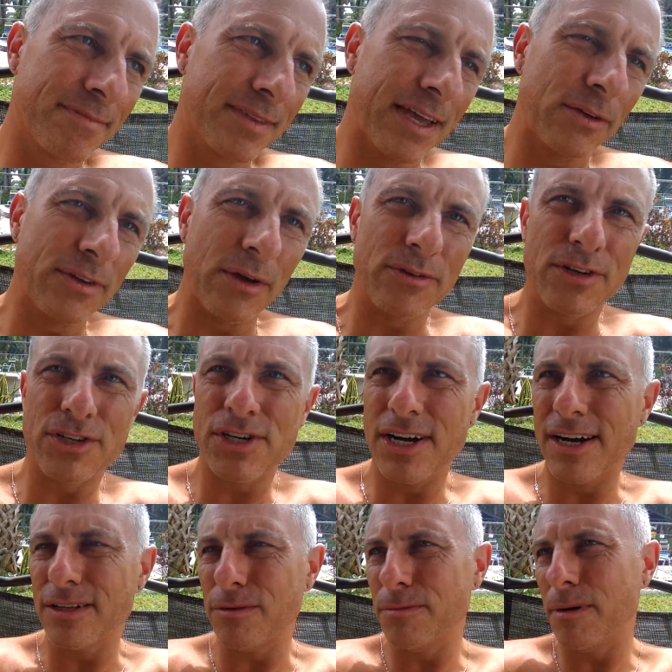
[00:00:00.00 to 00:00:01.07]
I was a
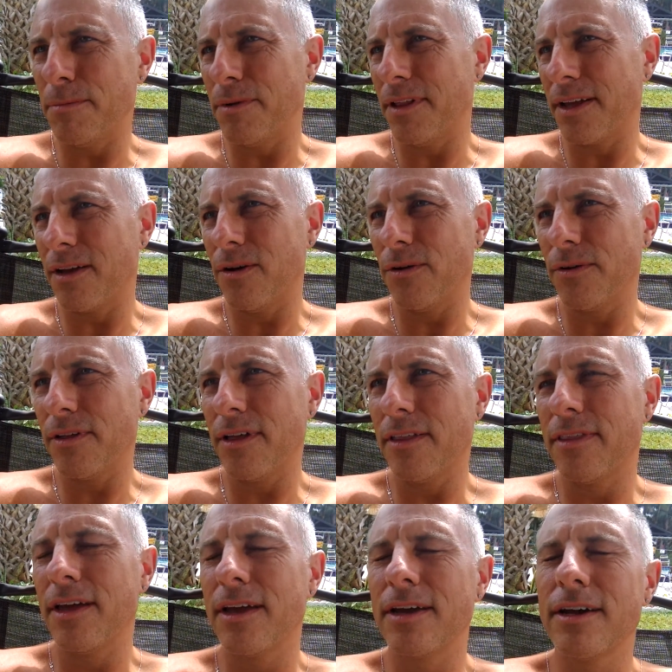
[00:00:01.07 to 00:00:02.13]
child. I remember like, oh yeah,
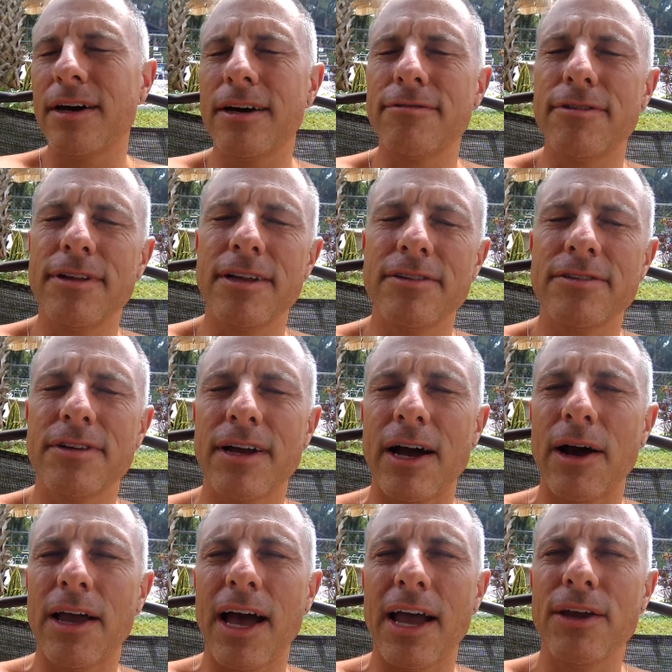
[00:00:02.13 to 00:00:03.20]
thank God for
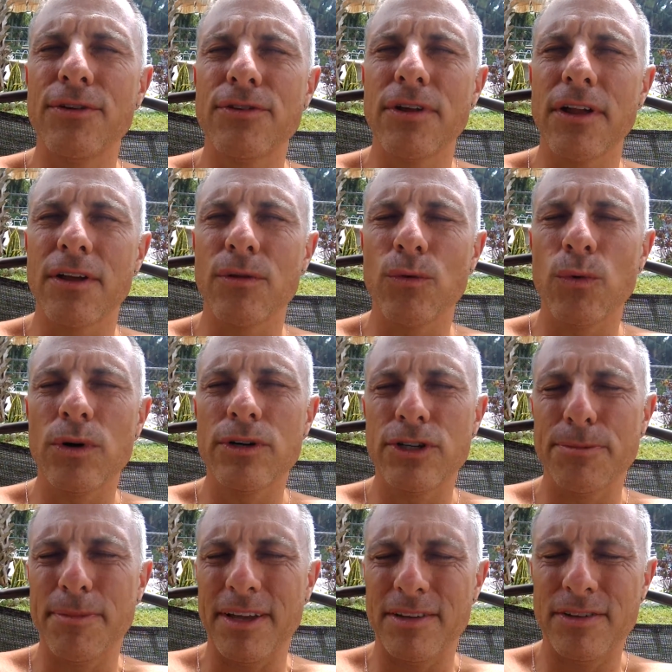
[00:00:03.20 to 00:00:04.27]
that. I used to like
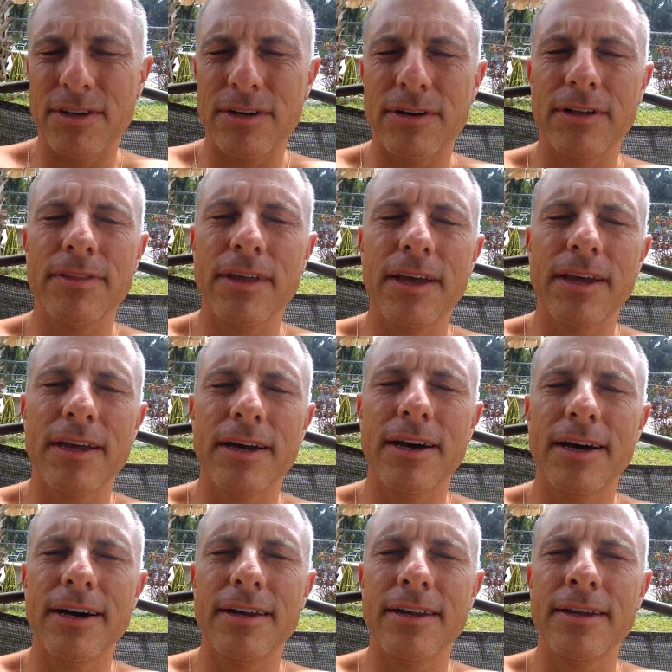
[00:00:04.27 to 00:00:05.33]
worship that cigarette. Thank
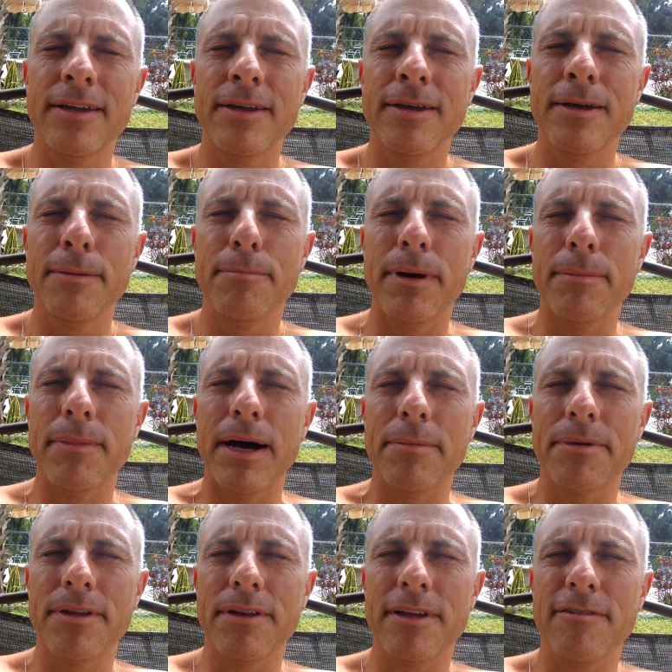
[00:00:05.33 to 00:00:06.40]
God, my mom
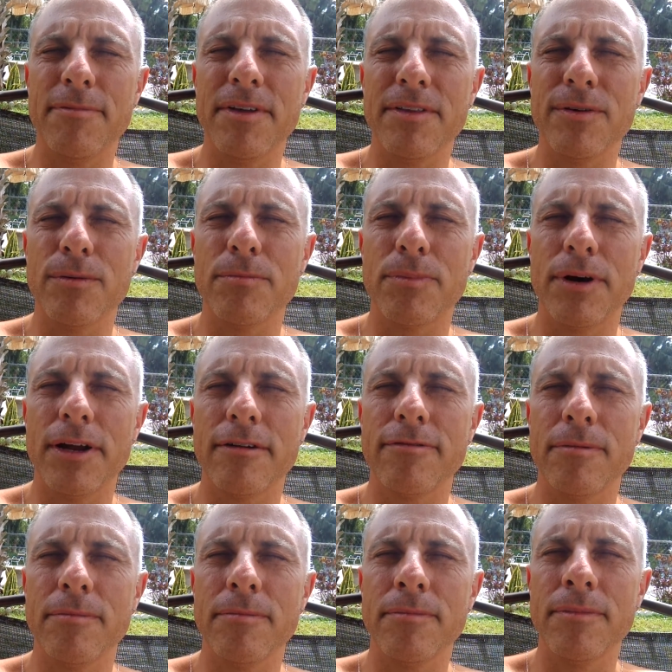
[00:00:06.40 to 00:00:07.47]
can give me a little break
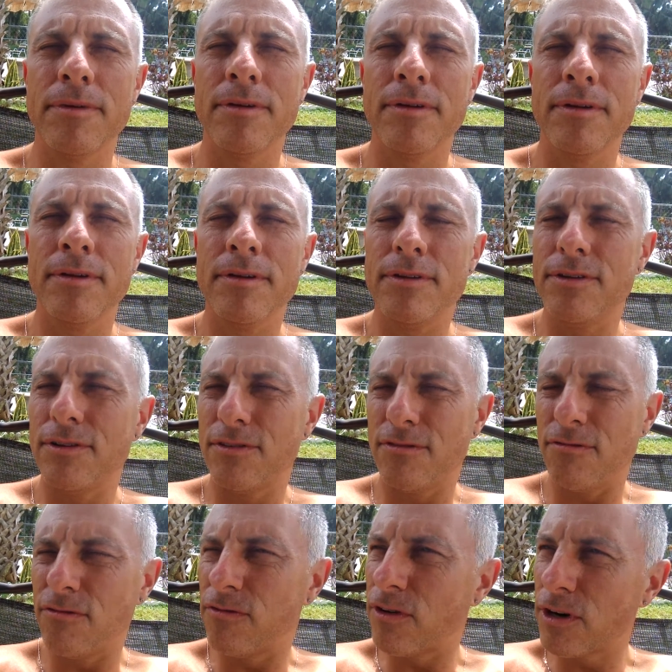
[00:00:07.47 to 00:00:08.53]
from just
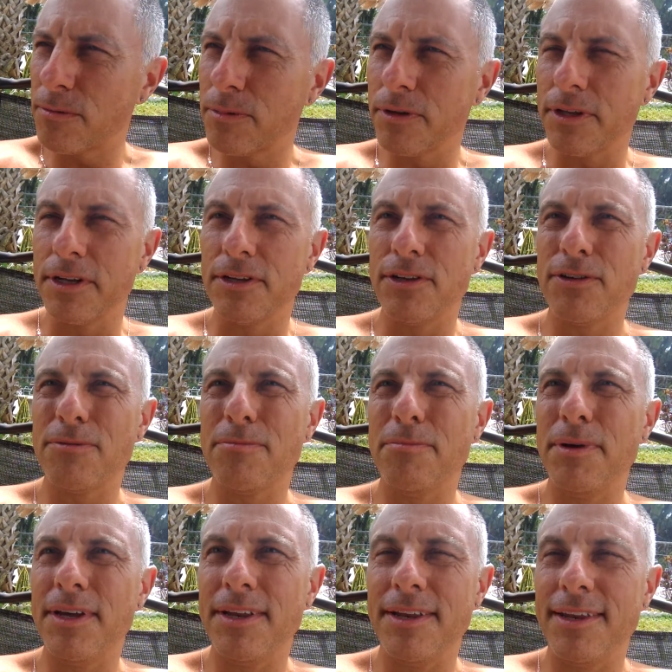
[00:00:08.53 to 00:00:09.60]
verbally just
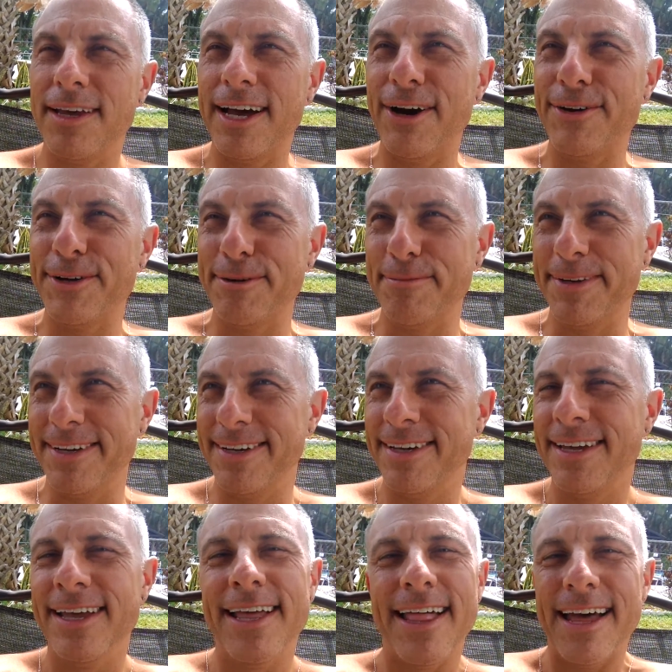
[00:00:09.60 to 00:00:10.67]
beating down on me.
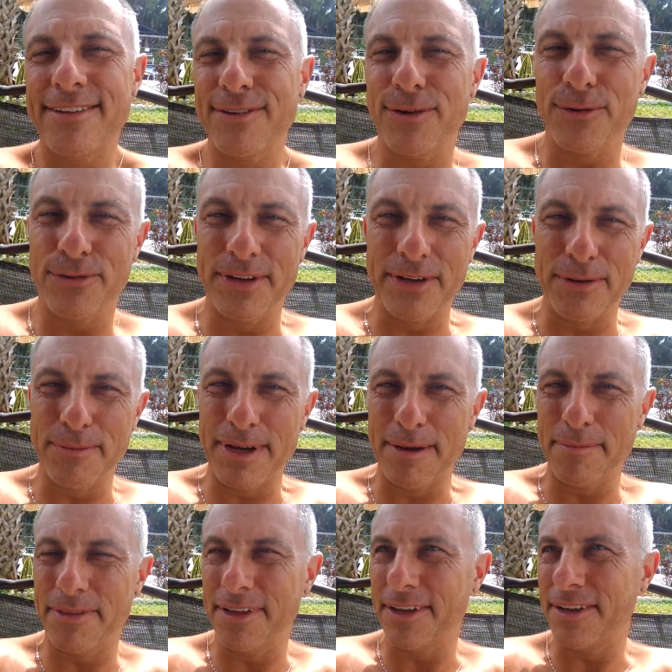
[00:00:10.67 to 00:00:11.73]
That's the whole single
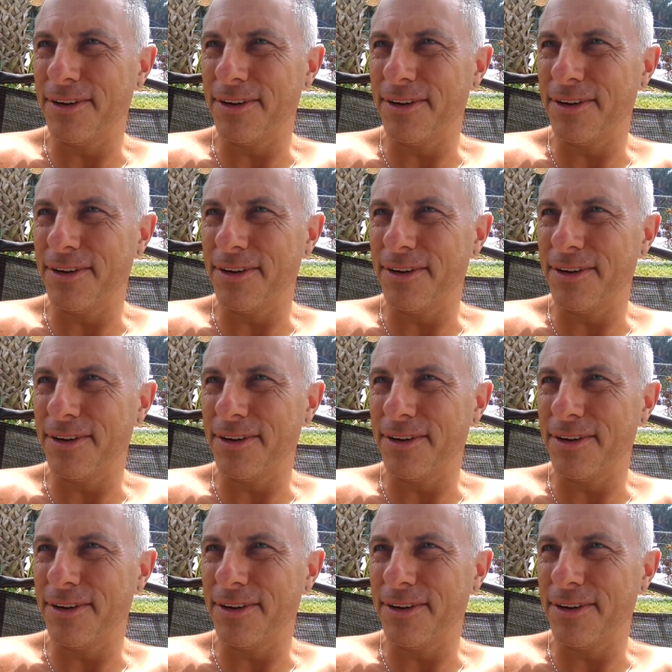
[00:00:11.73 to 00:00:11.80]
mom thing.